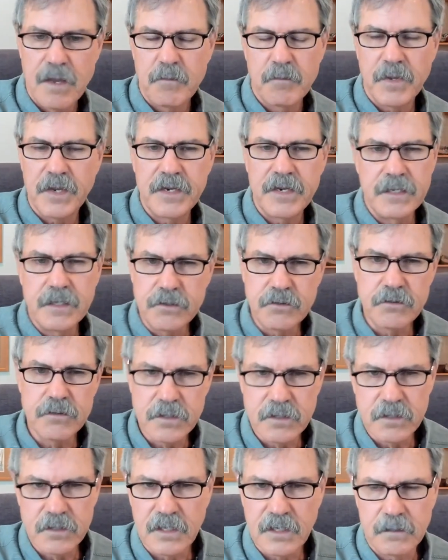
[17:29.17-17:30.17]
But
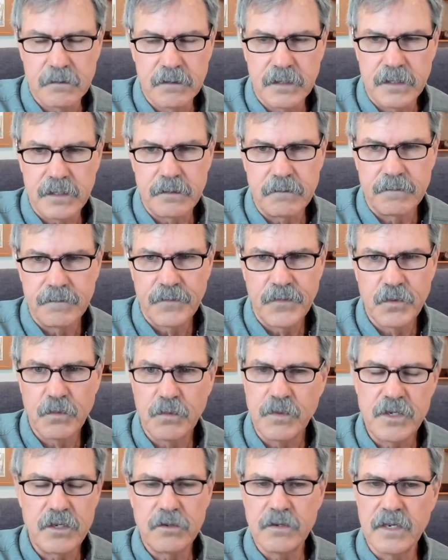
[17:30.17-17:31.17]
interestingly,
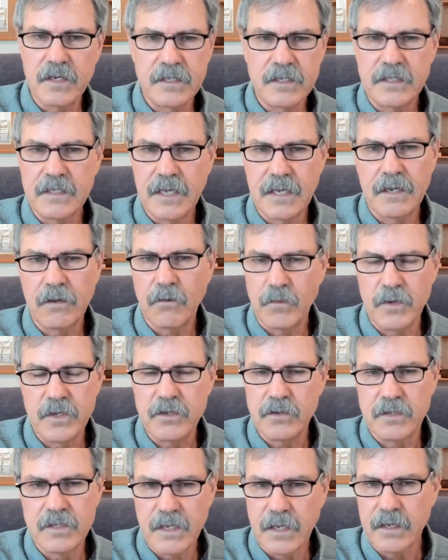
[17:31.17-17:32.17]
when you don't take when
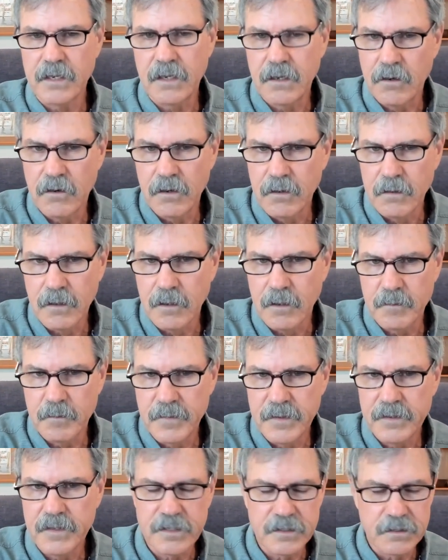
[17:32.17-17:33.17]
you take an herb,
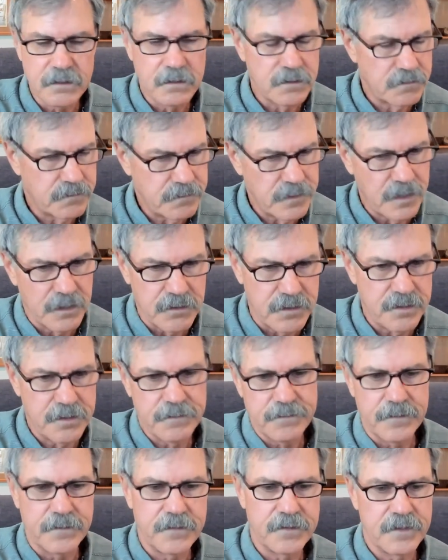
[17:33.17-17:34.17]
and this is very
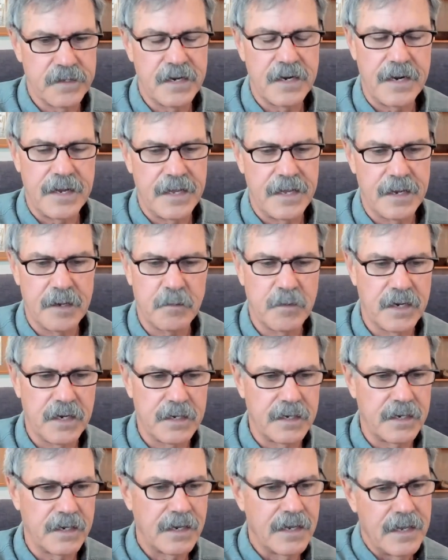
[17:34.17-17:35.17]
different than an
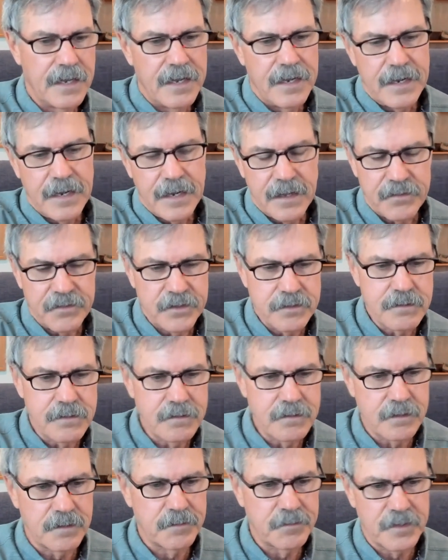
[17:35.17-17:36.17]
antibiotic, and this
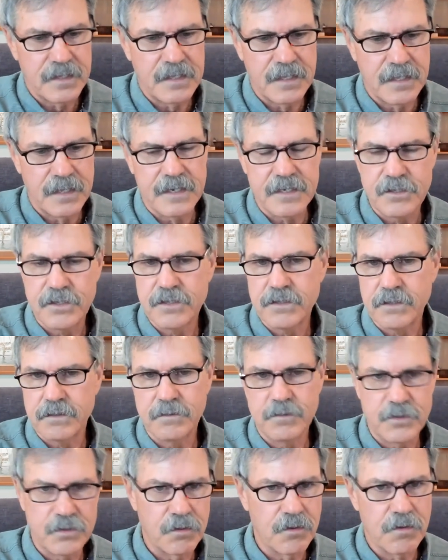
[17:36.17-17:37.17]
is something that I just
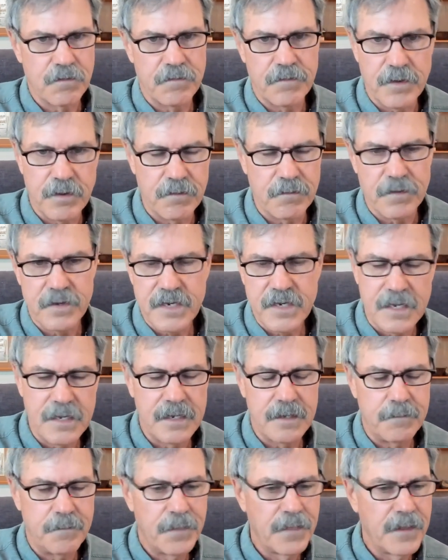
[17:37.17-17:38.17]
observed over
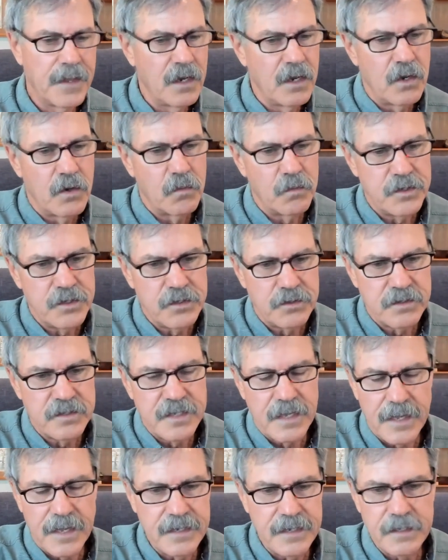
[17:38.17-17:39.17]
time. When you
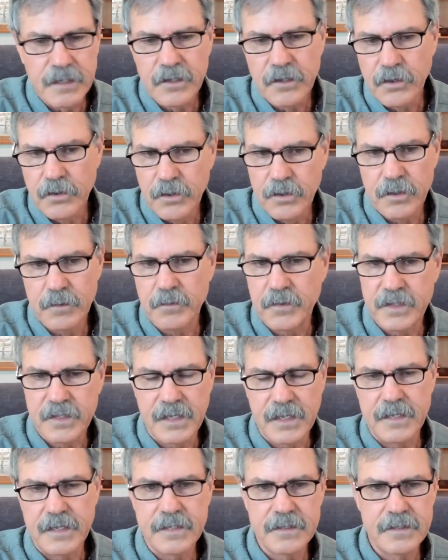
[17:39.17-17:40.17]
take an herb with
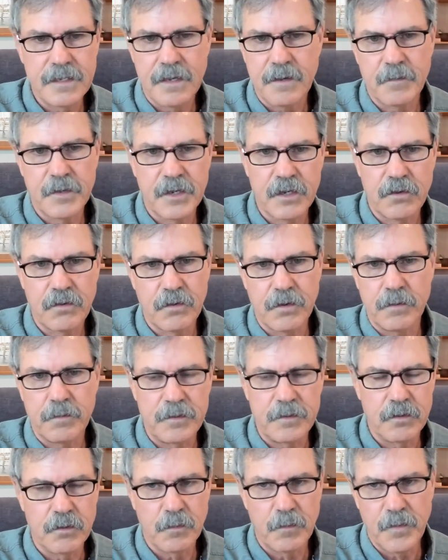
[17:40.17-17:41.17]

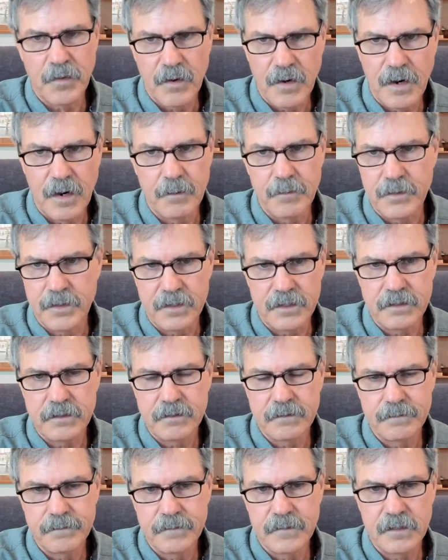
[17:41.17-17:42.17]
antimicrobial
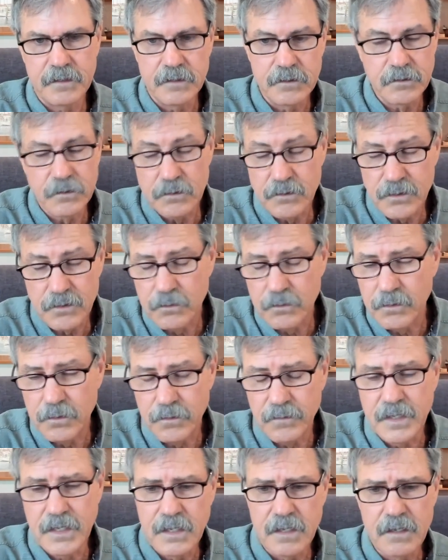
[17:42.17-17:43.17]
properties, and this is true
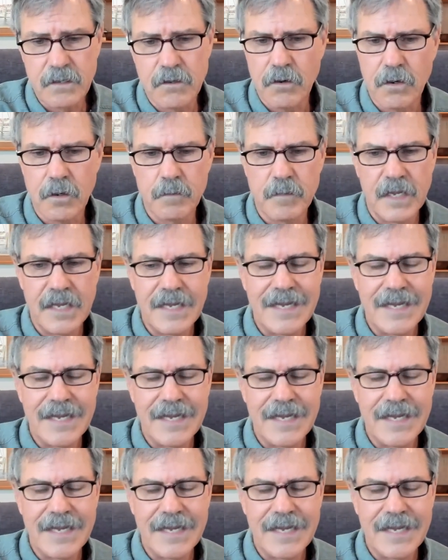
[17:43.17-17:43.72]
of any herb,